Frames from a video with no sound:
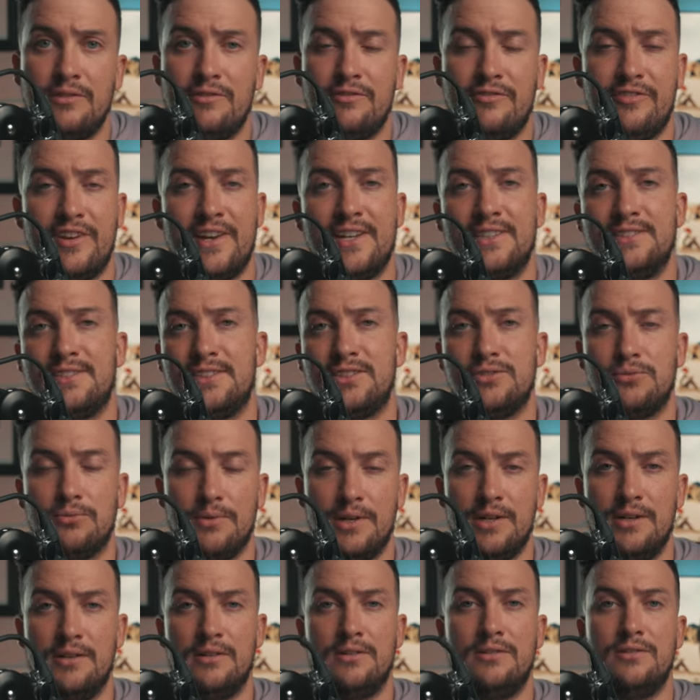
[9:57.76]
fans as
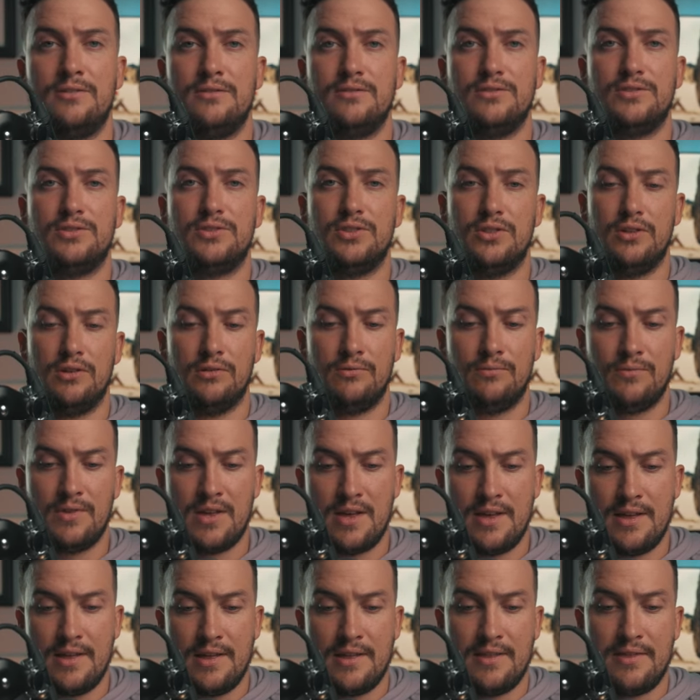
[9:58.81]
well. So
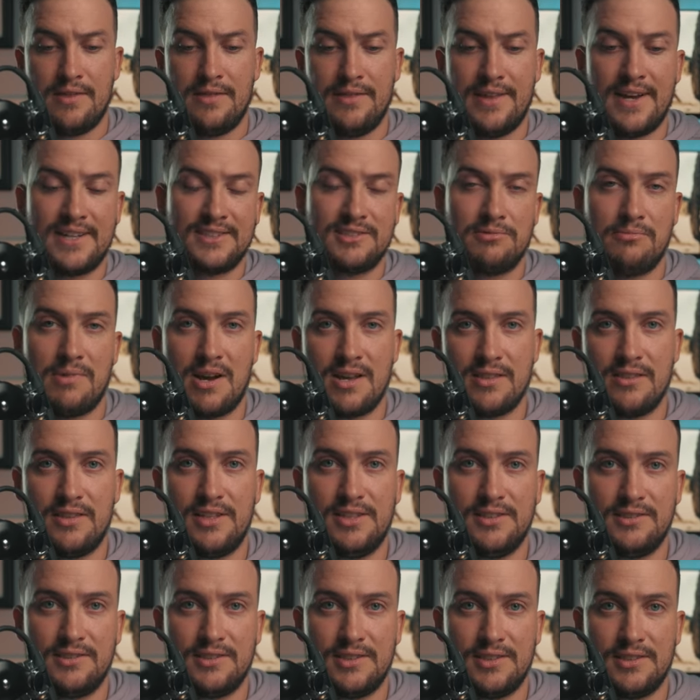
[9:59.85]
that's my
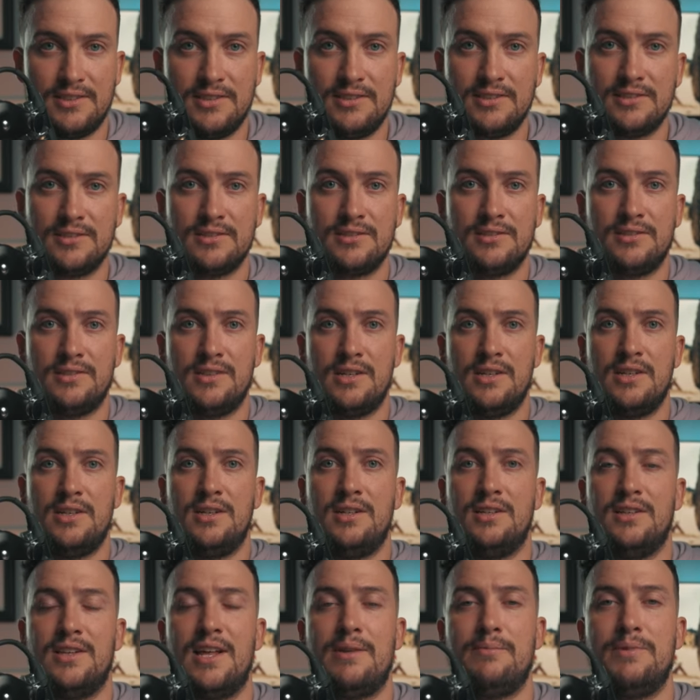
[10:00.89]
thesis.
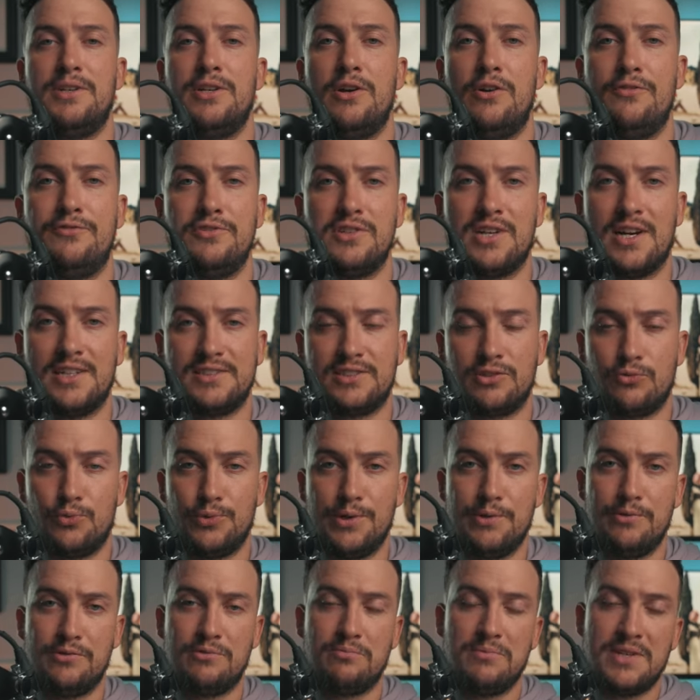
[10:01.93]
Let me know if you guys
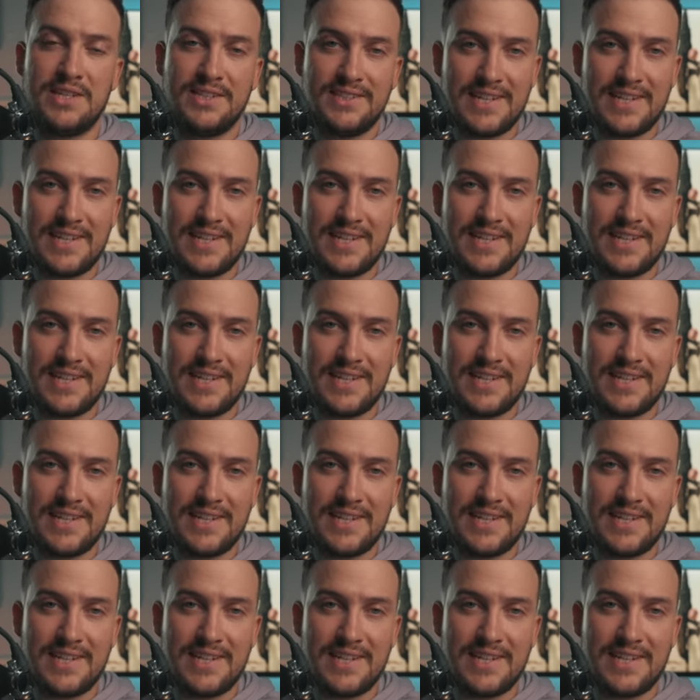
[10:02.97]
agree with me